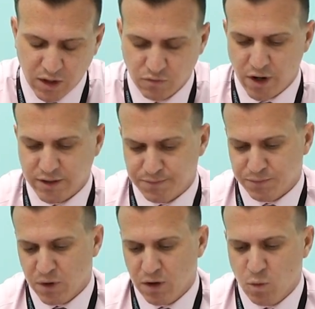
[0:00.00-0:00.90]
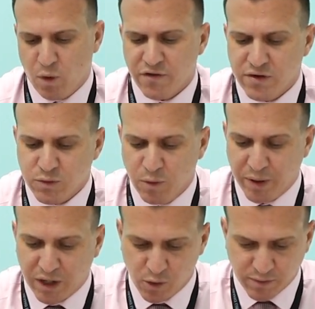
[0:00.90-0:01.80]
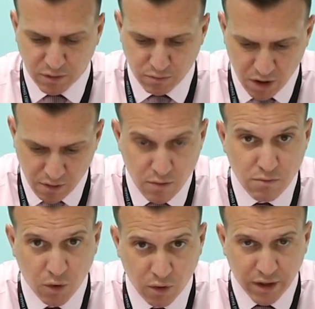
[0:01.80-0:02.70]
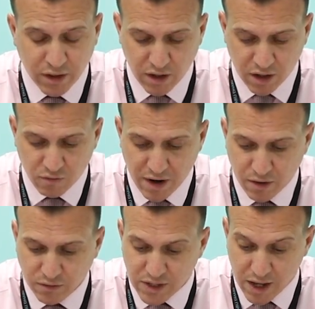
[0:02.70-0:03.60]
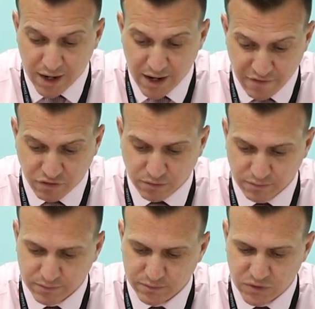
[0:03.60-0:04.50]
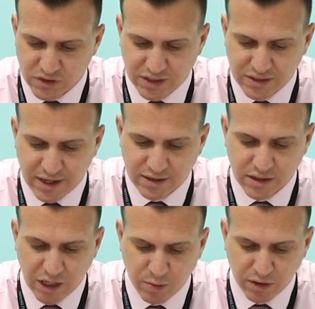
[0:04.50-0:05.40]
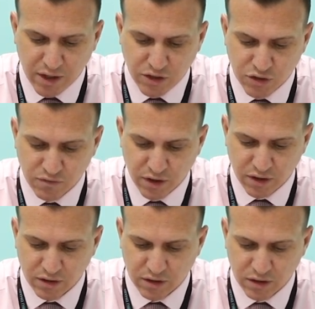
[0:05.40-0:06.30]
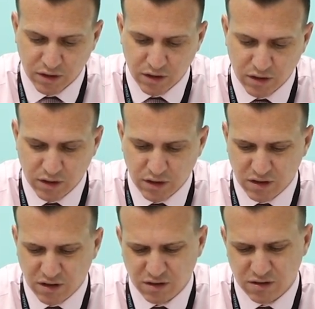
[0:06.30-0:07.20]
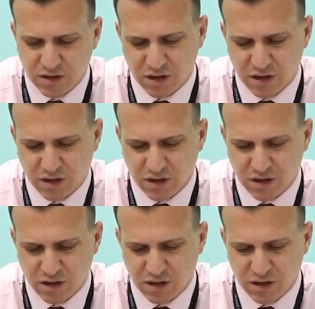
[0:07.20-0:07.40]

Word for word: Right, one of us will pick you up tomorrow morning at around 11, said Dad, keeping the engine running. Oh,